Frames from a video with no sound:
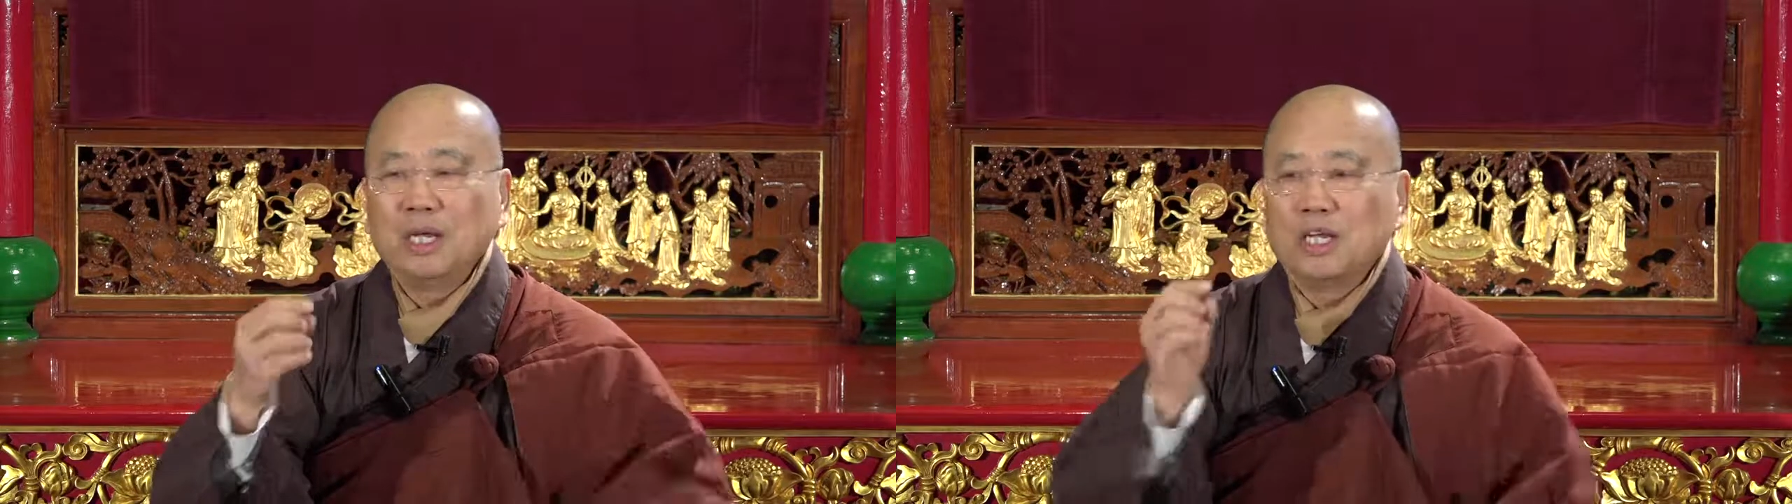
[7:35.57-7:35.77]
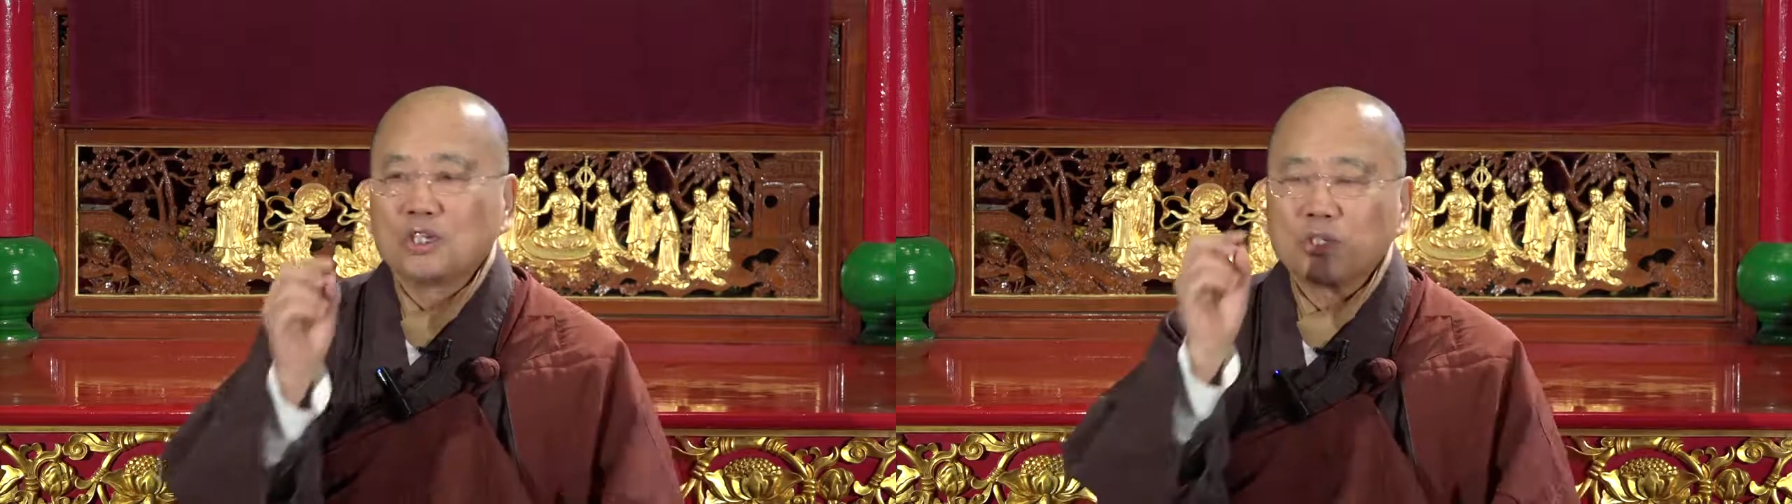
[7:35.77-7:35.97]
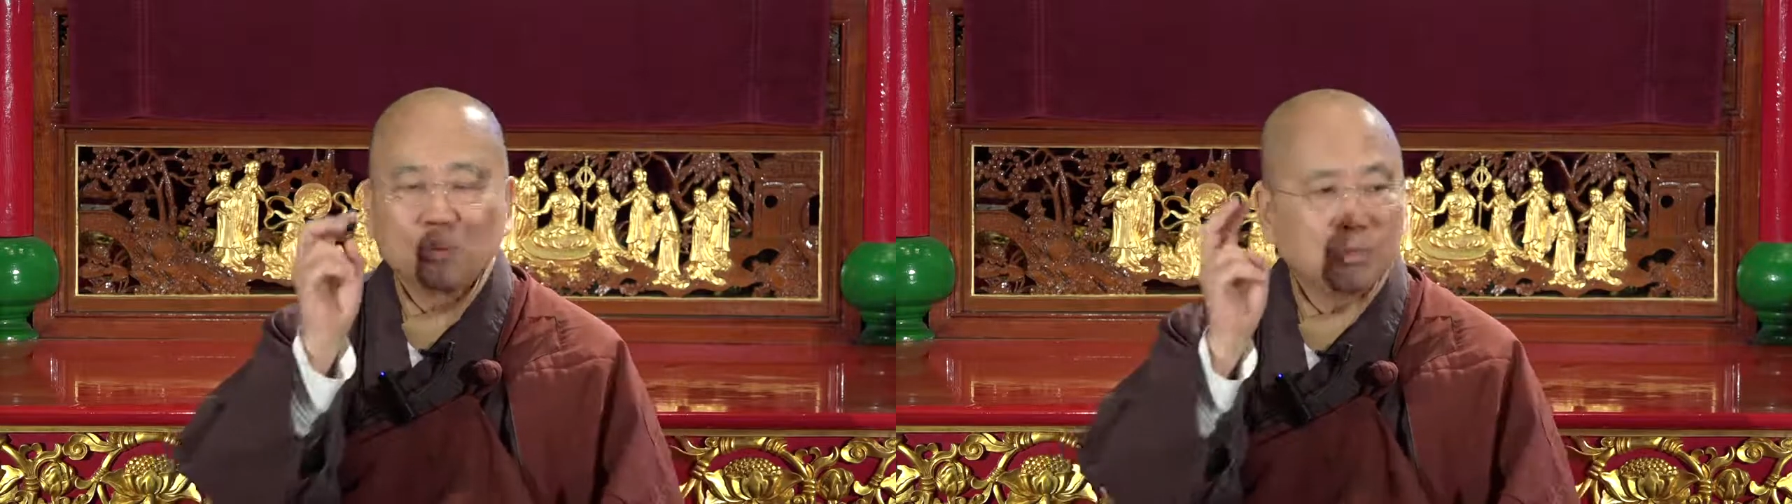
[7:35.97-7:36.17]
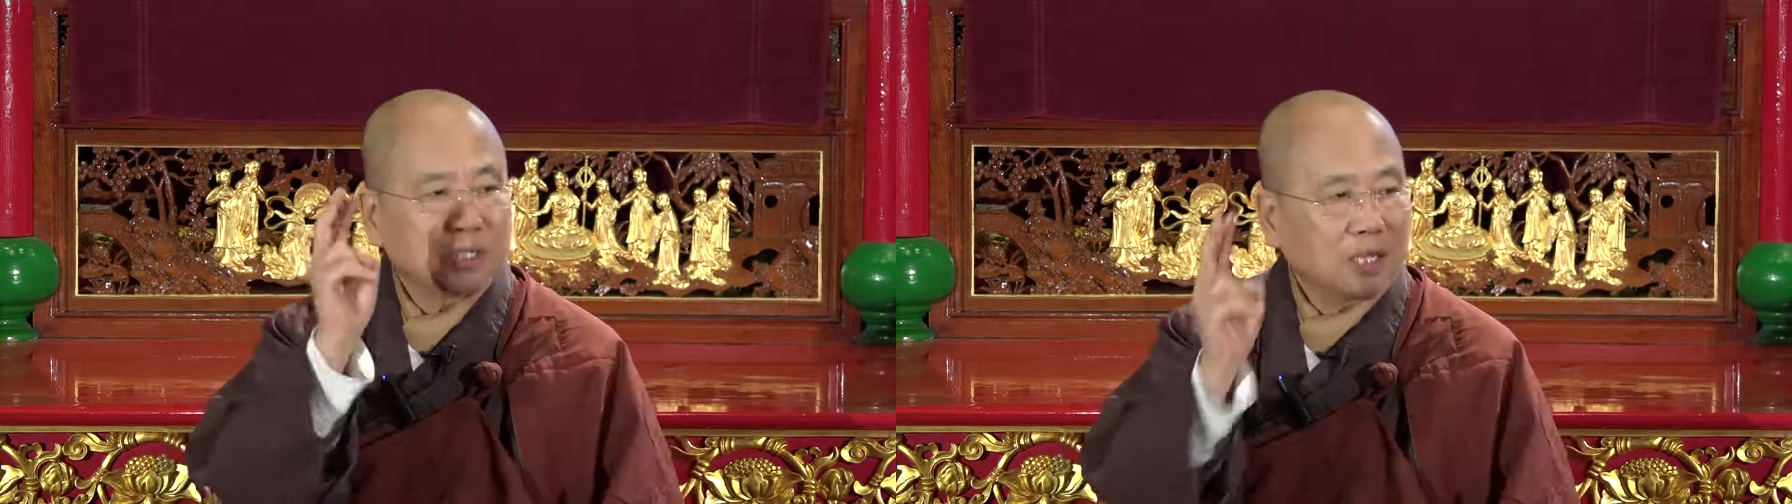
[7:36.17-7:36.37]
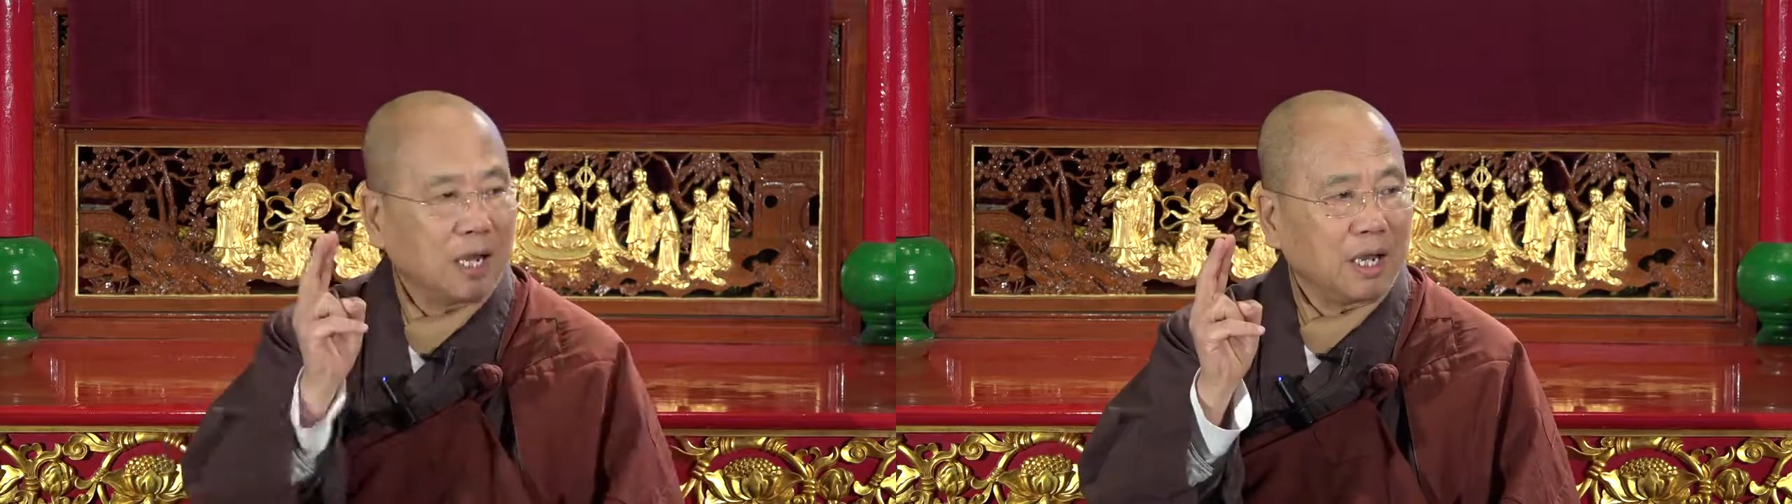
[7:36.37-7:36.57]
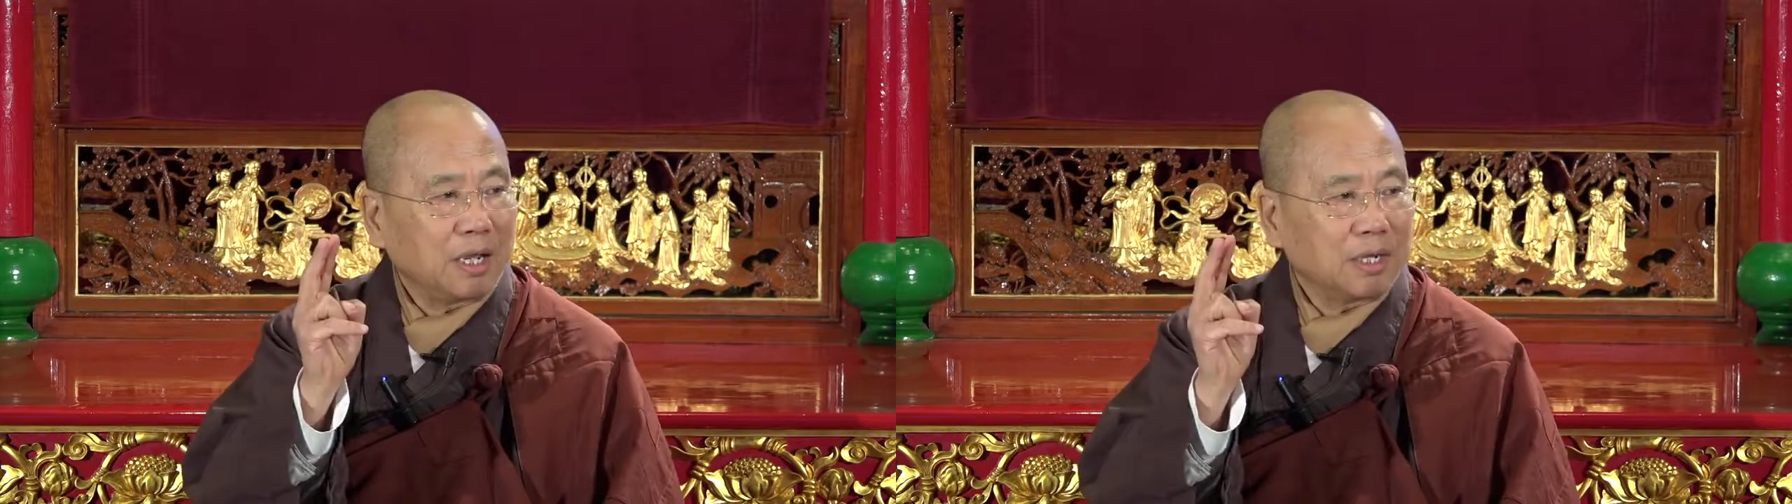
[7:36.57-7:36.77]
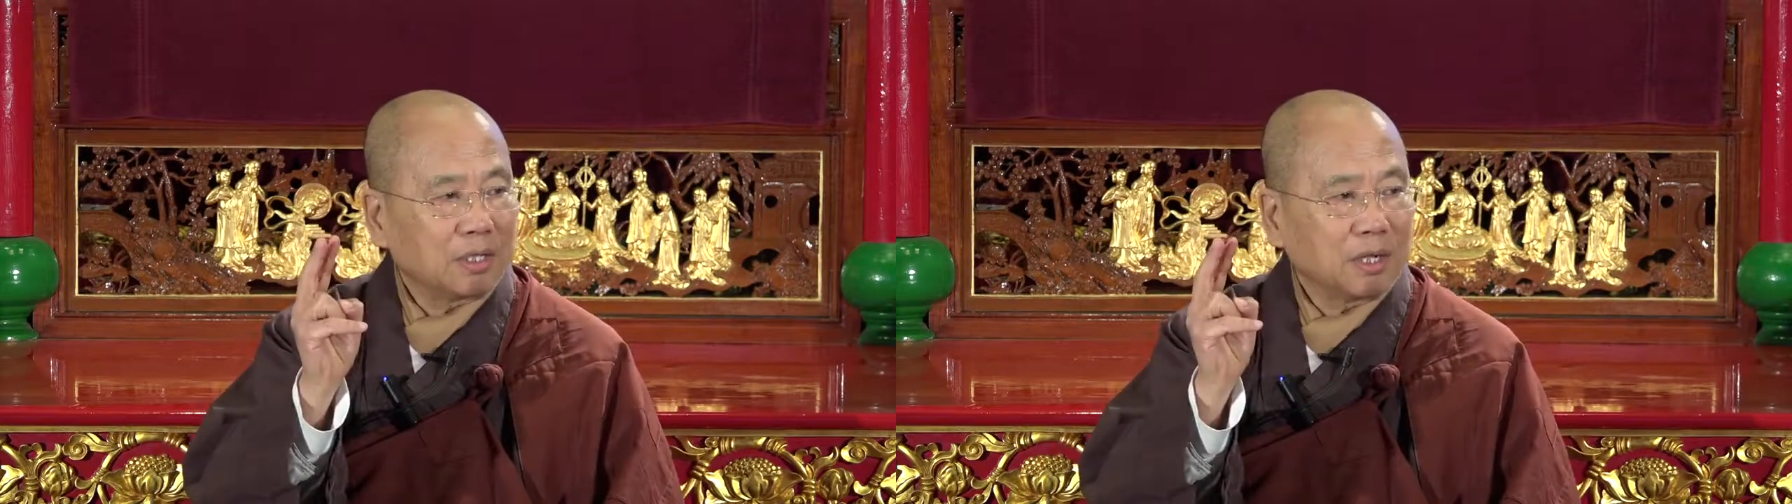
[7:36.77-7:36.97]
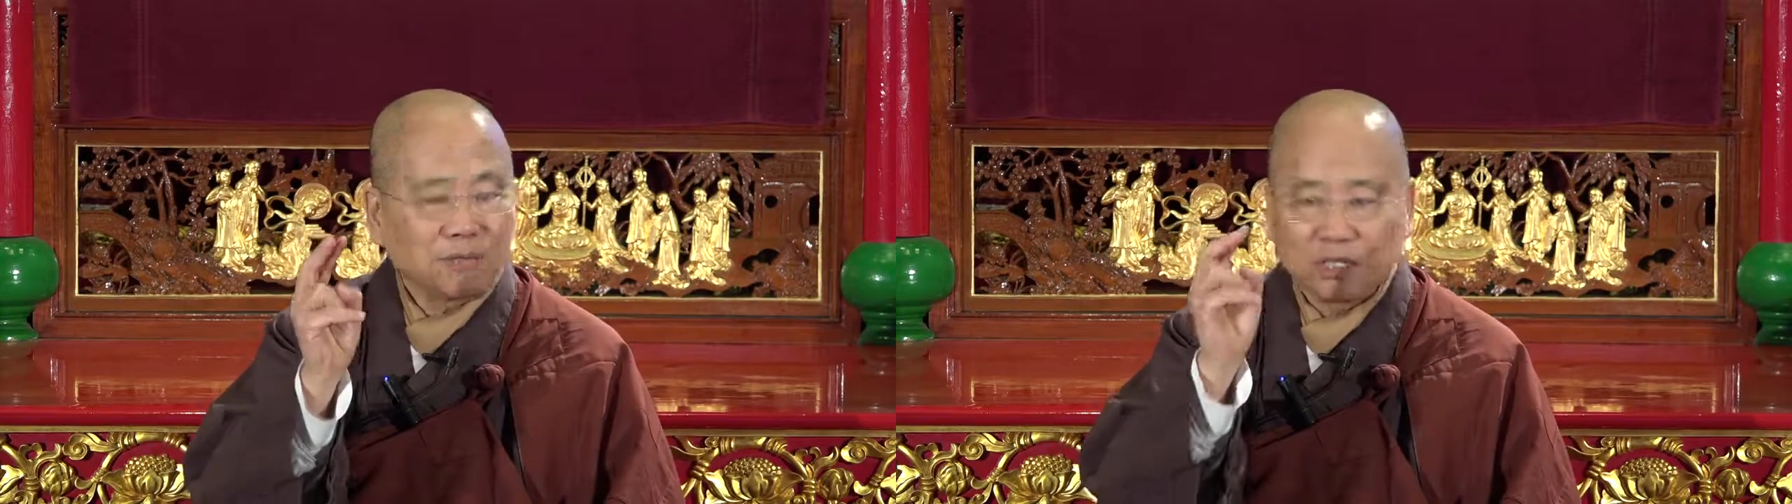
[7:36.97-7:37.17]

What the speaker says: is 2 sides of